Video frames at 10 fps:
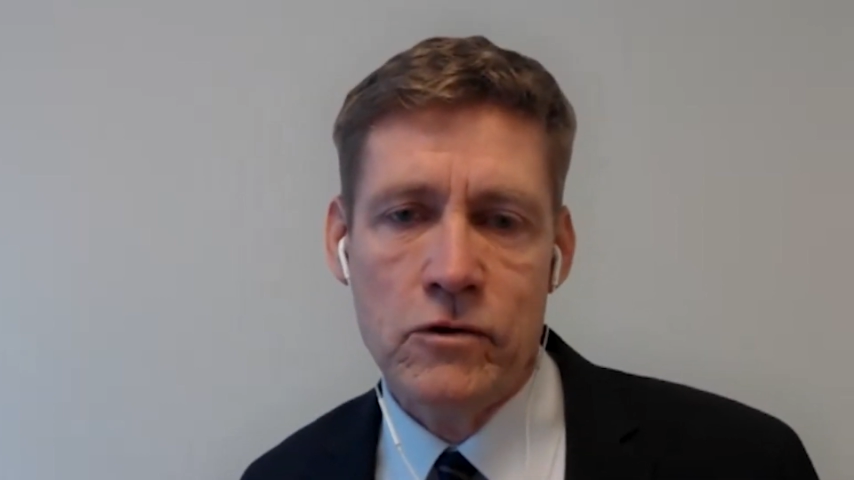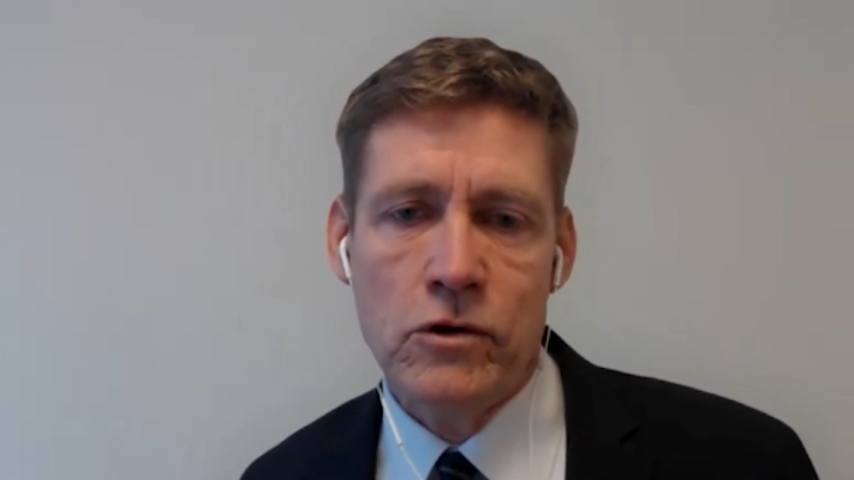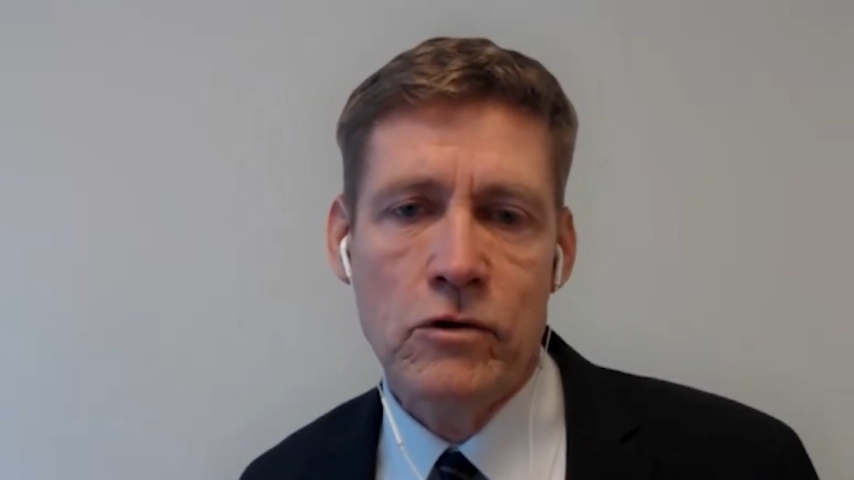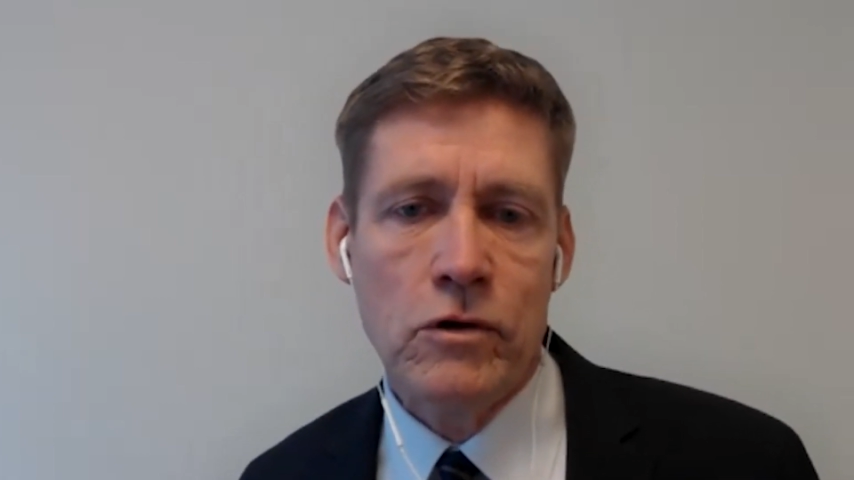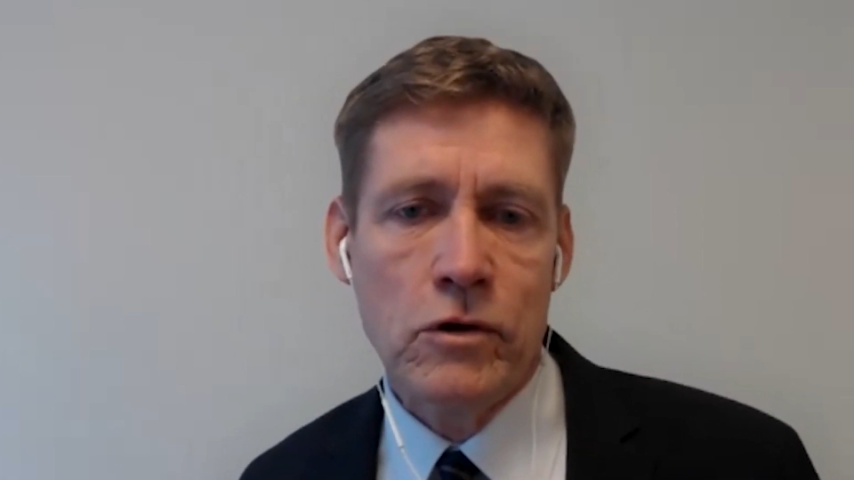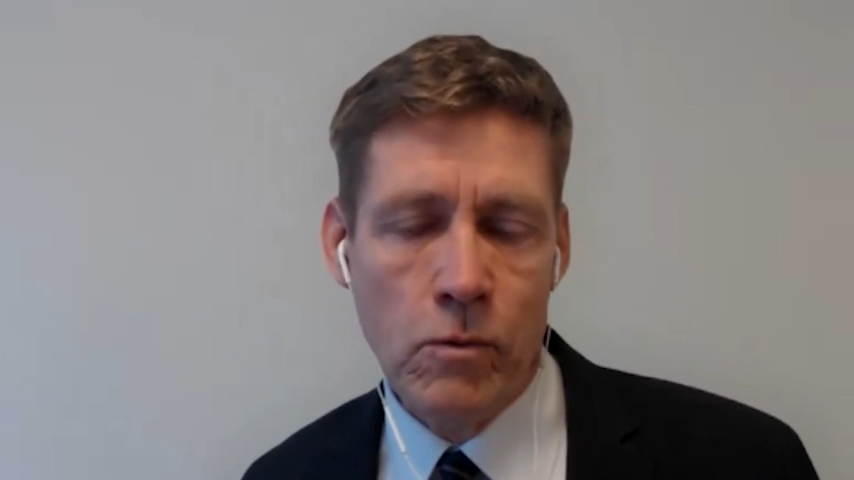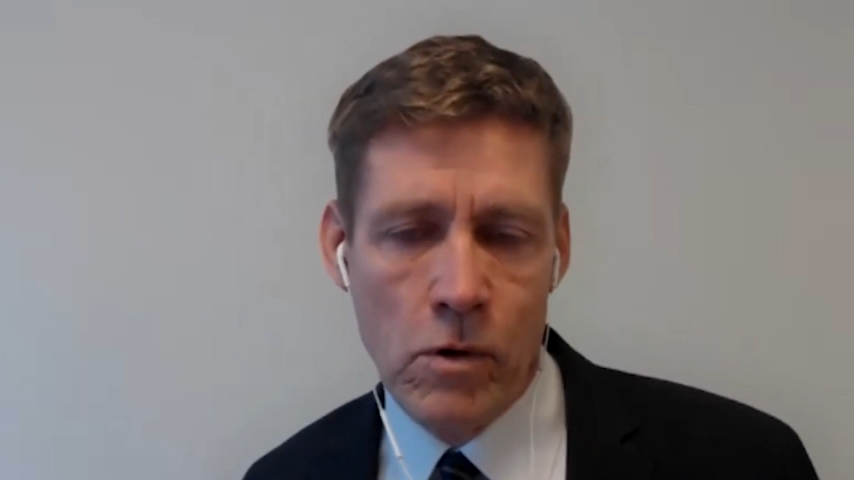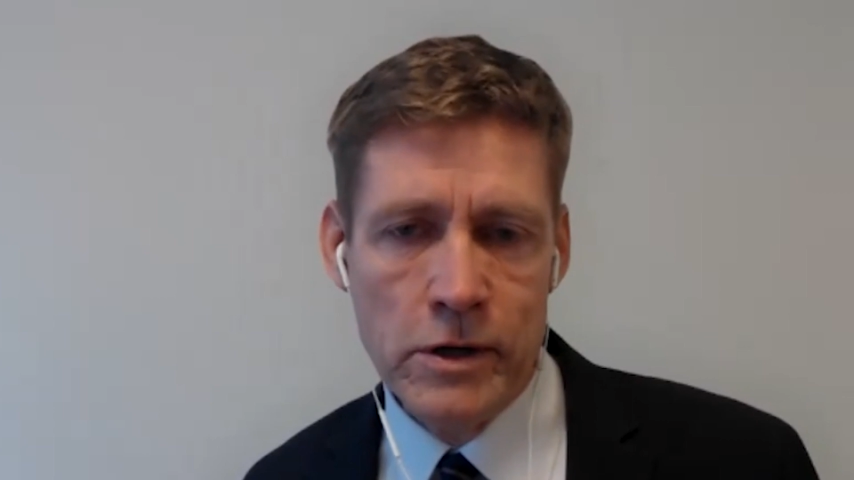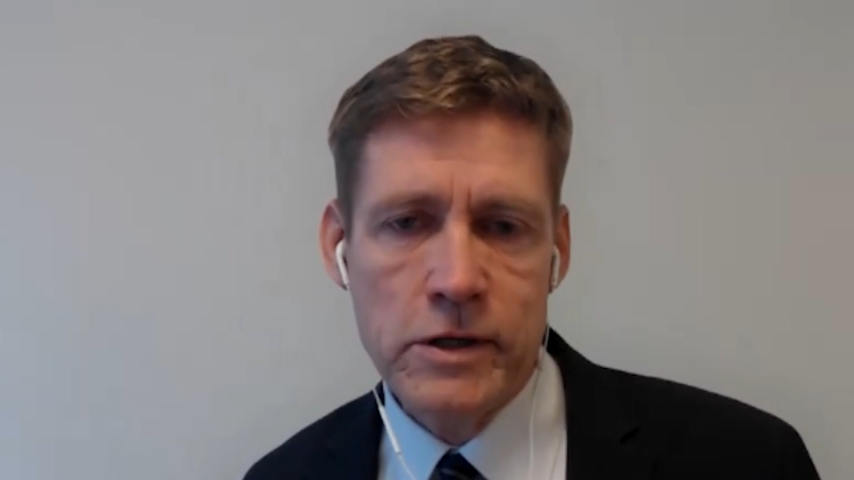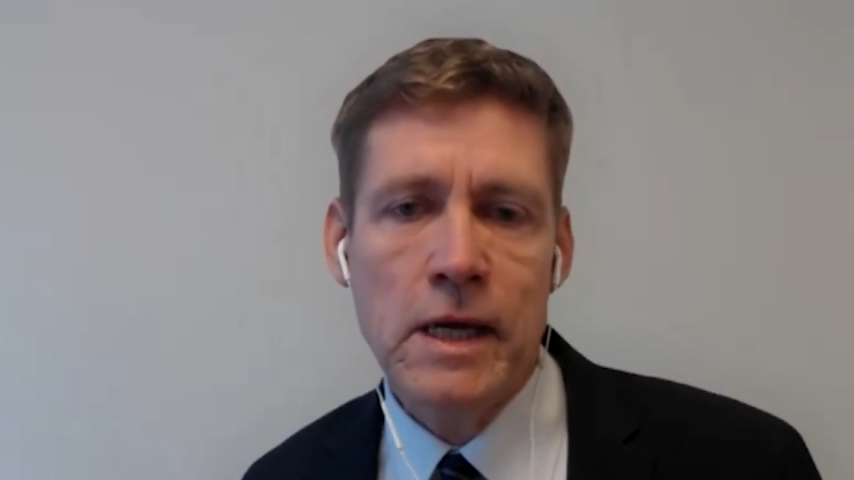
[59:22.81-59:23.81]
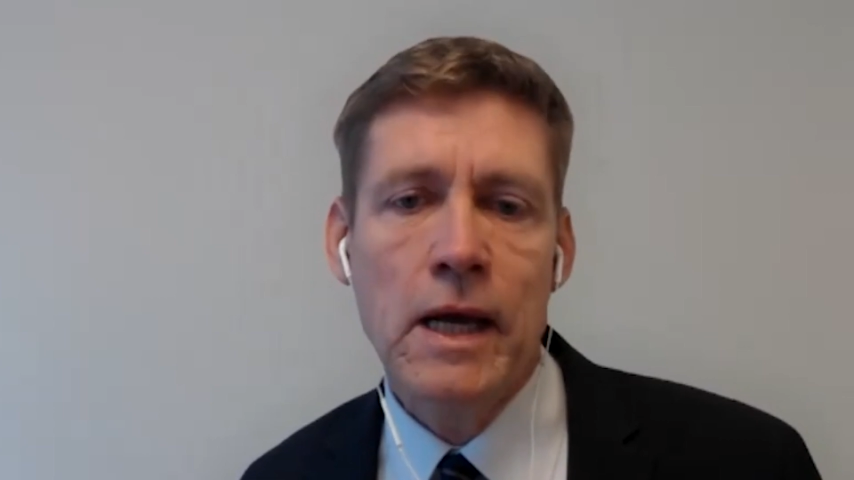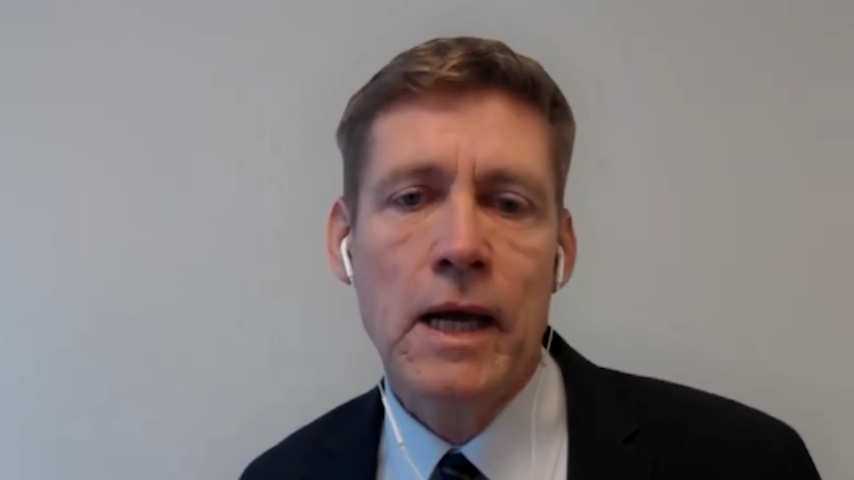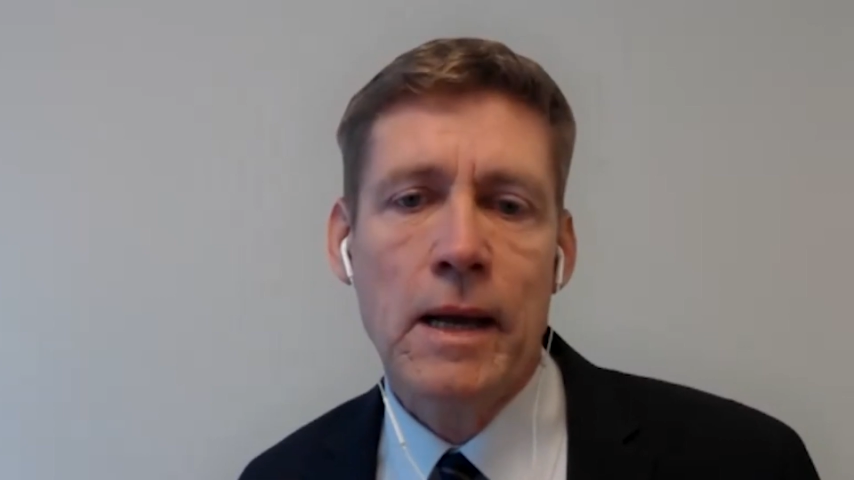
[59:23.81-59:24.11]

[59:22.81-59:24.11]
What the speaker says: surgical quality